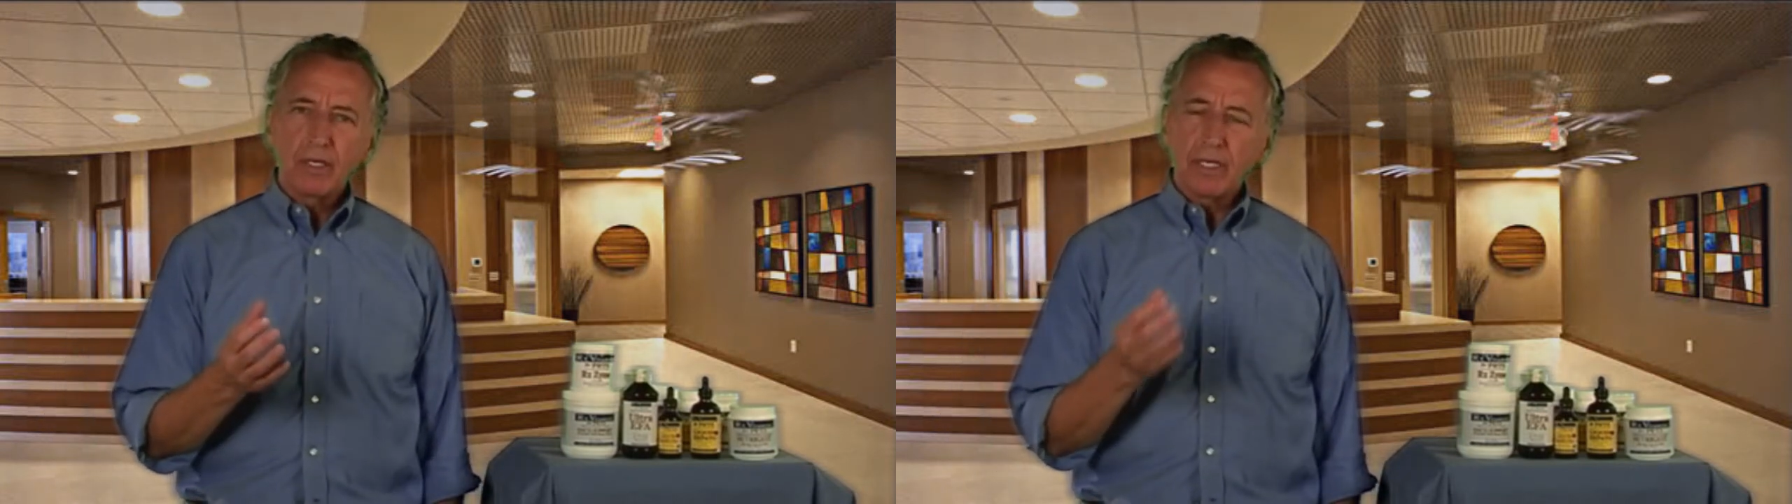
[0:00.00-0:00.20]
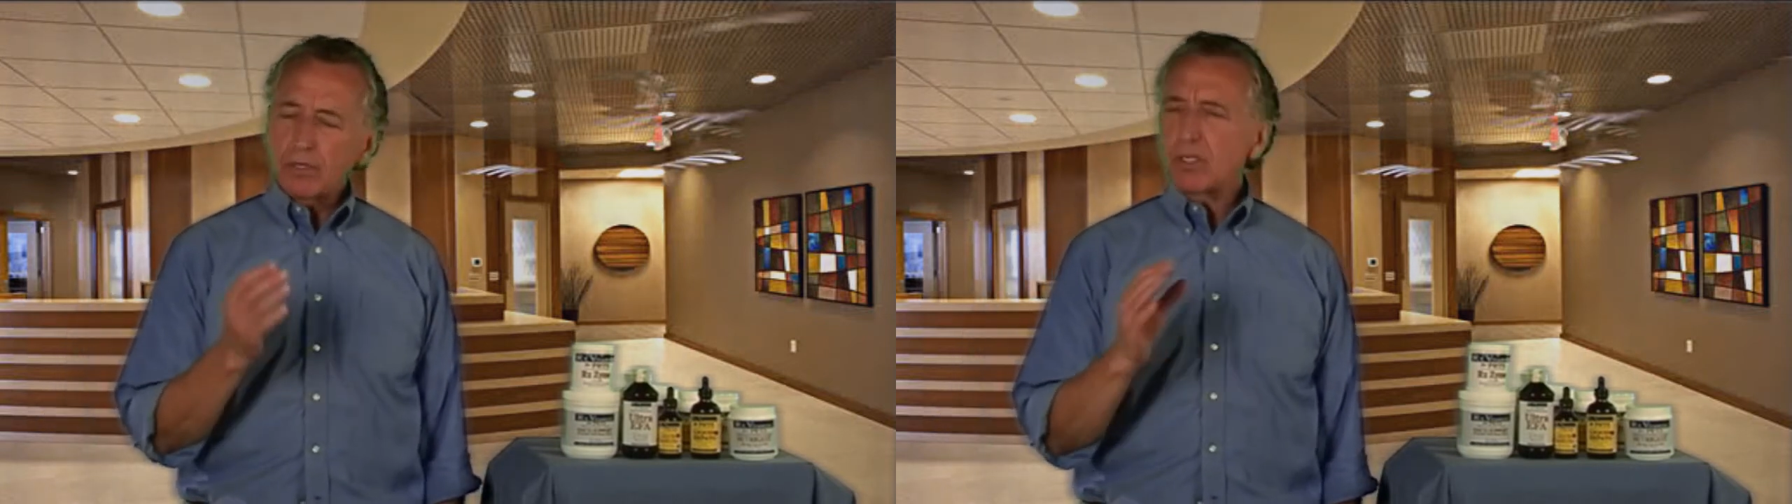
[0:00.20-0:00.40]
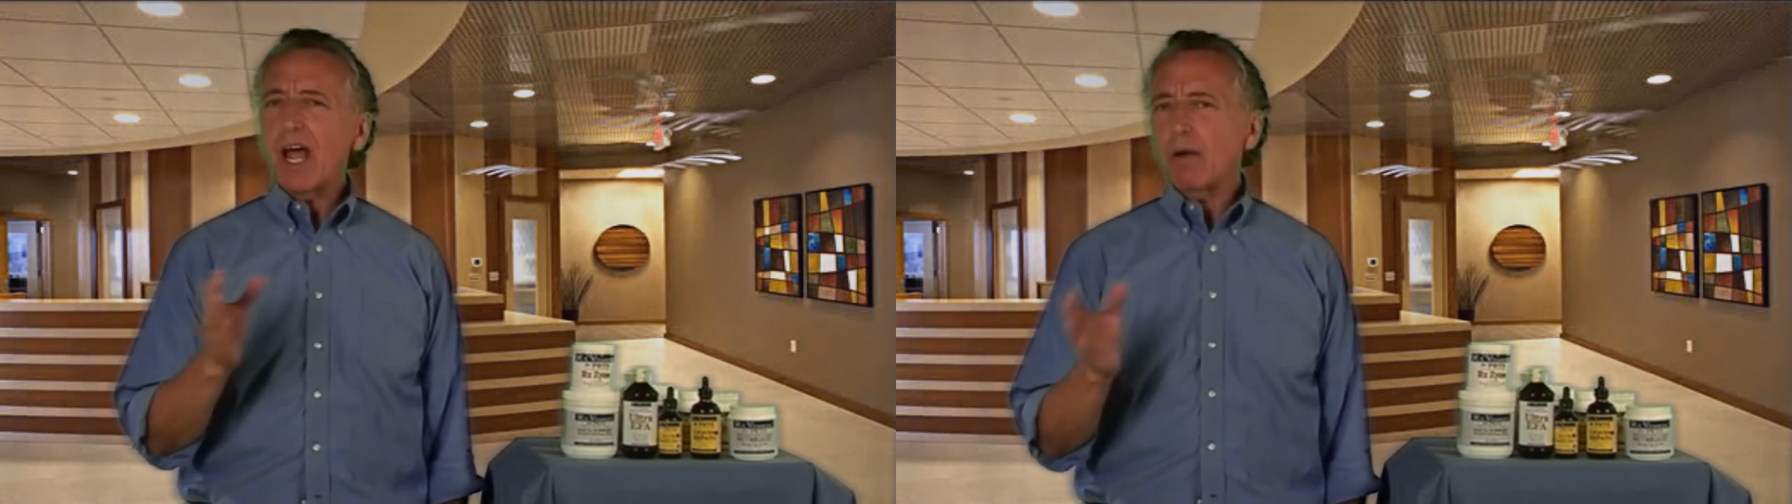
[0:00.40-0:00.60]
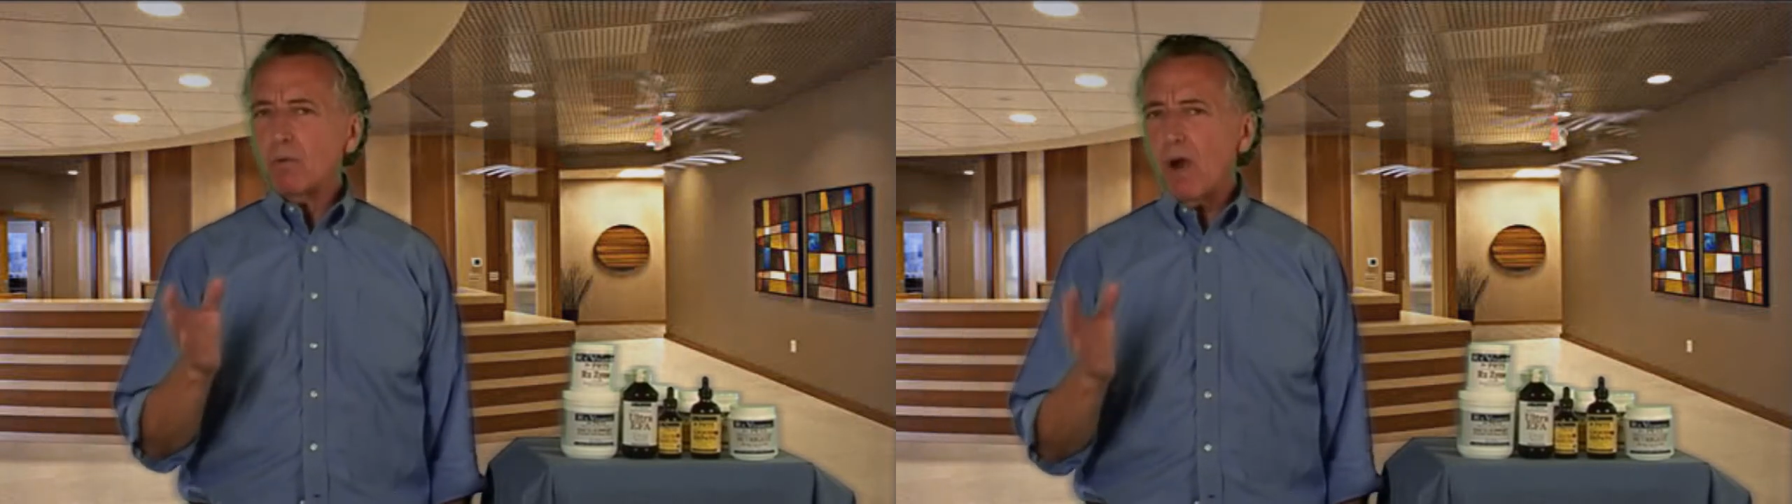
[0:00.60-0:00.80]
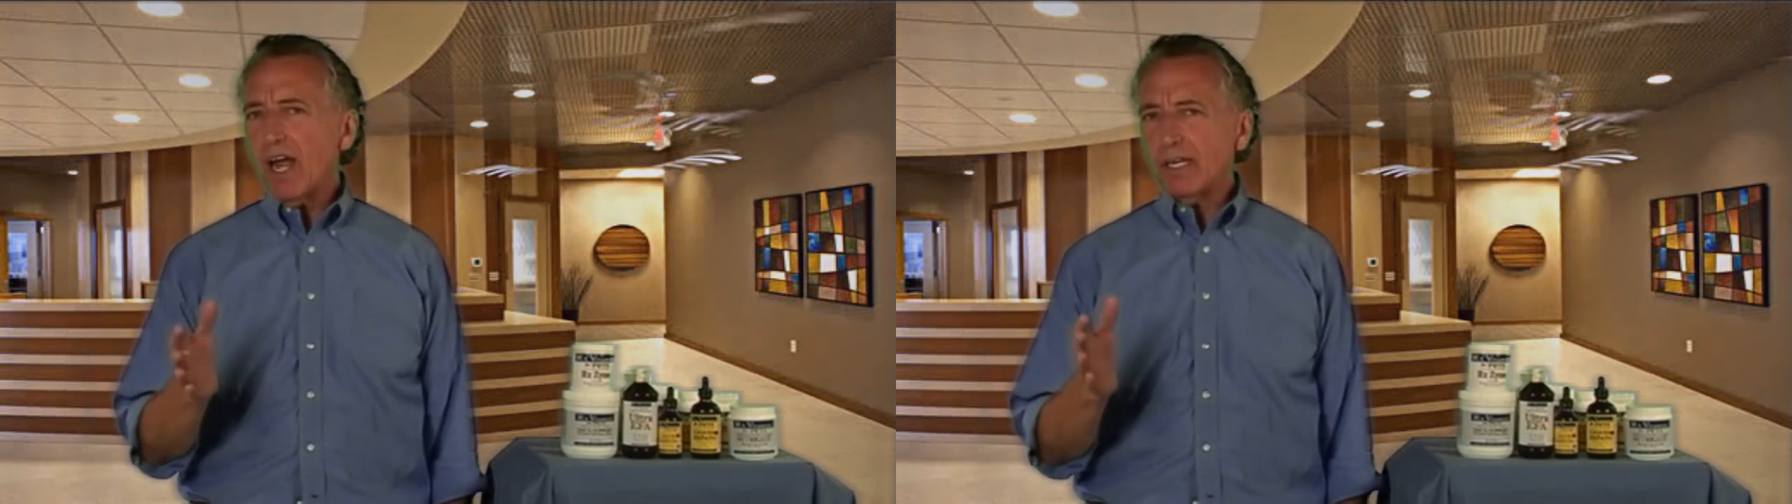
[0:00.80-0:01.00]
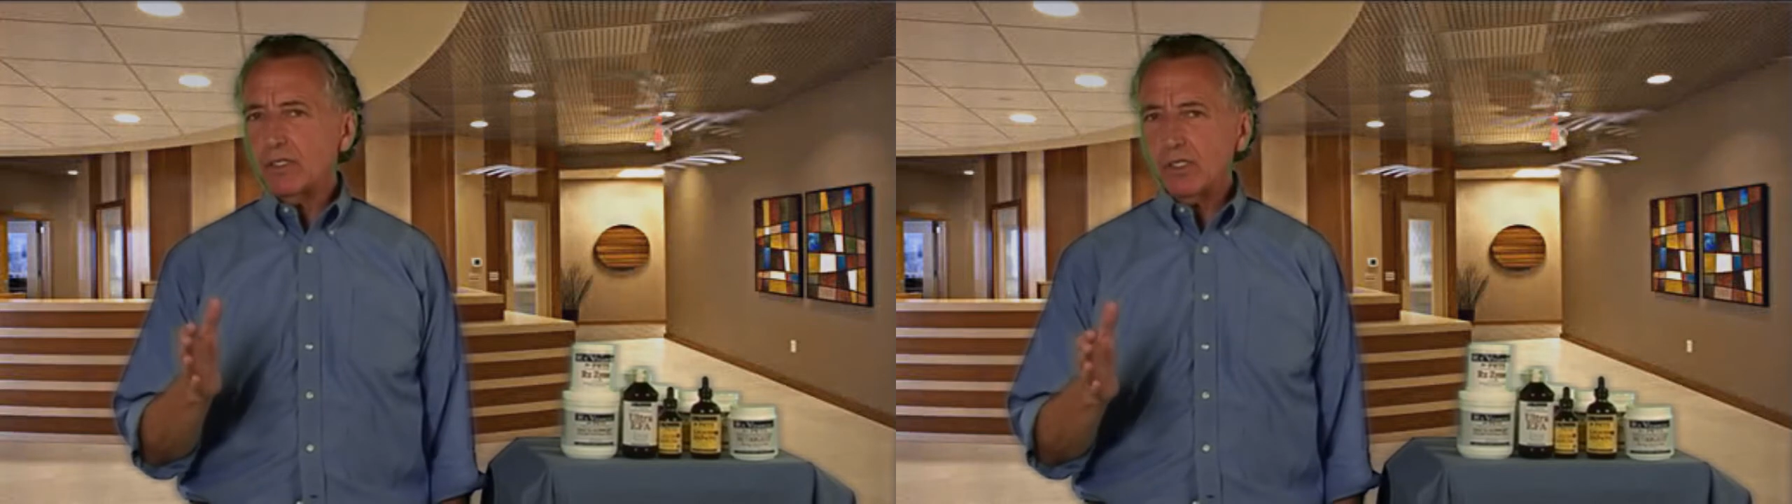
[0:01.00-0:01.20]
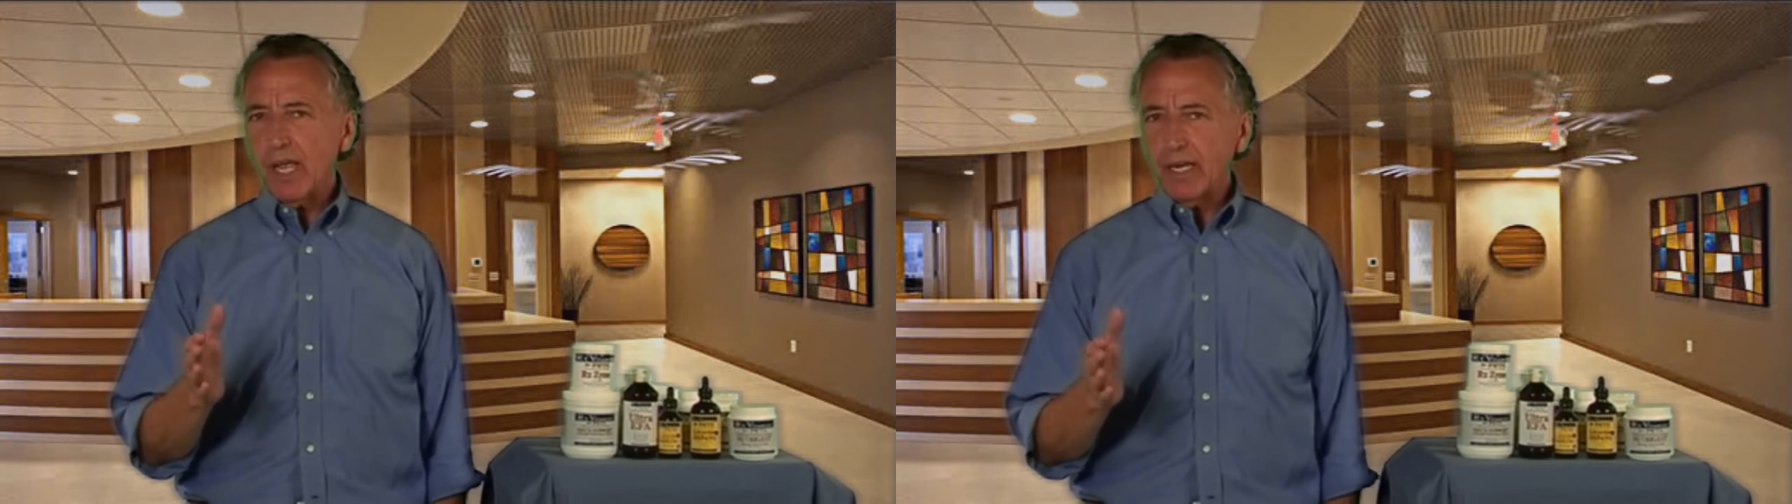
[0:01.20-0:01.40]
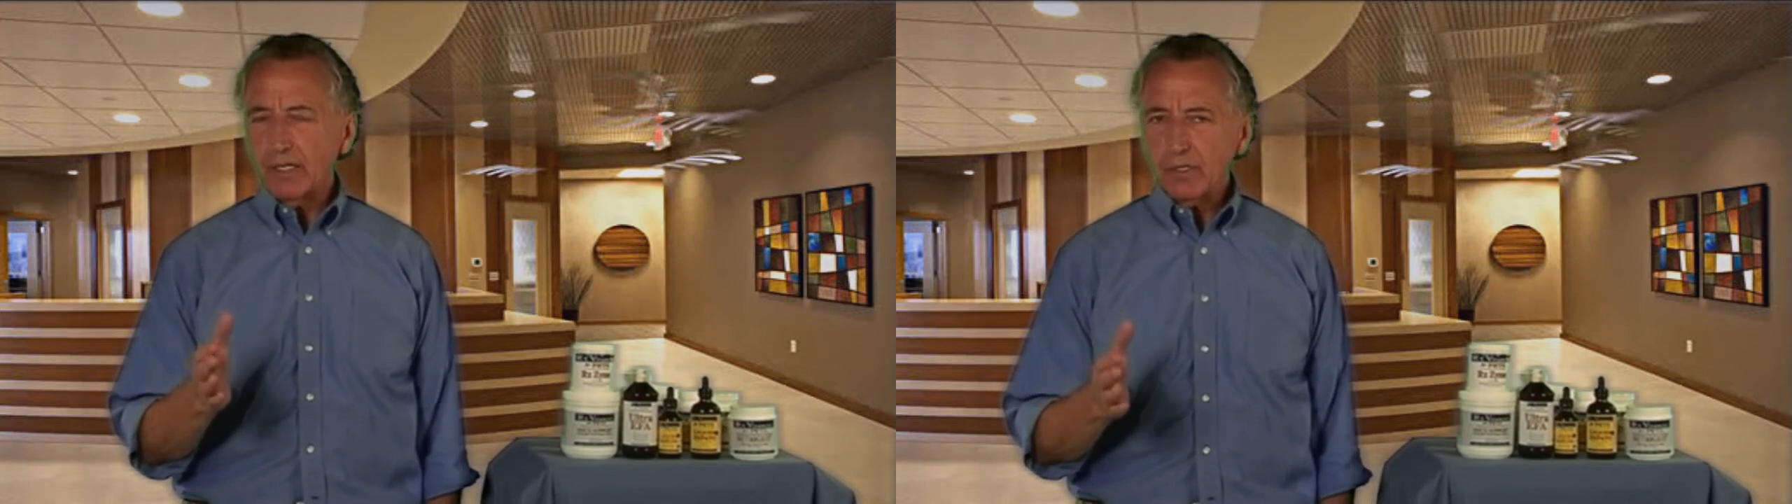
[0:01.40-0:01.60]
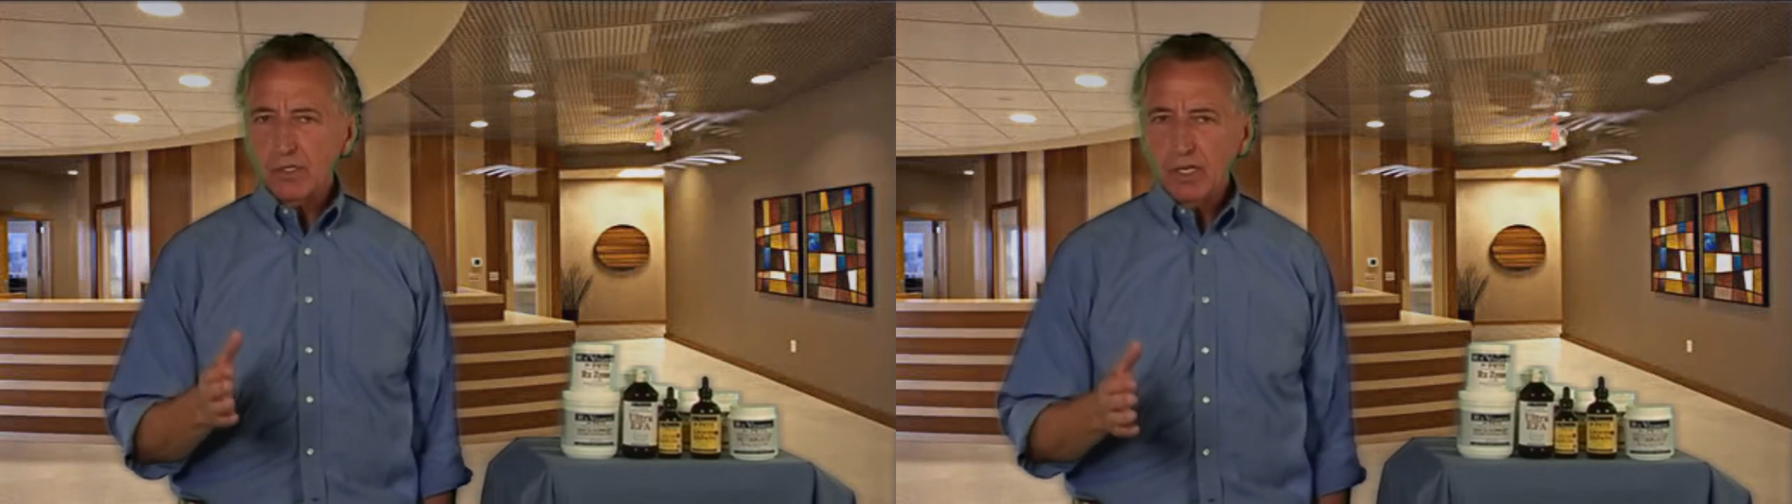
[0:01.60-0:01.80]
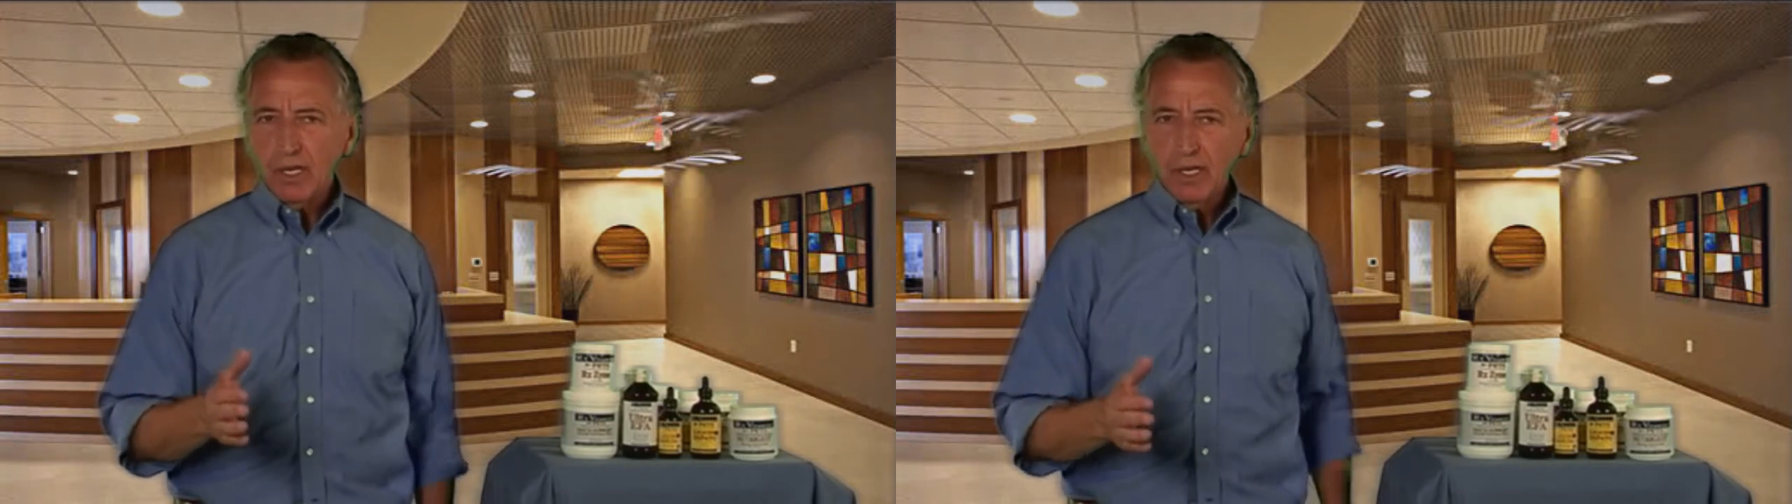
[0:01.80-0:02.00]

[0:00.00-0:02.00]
is not rocket science,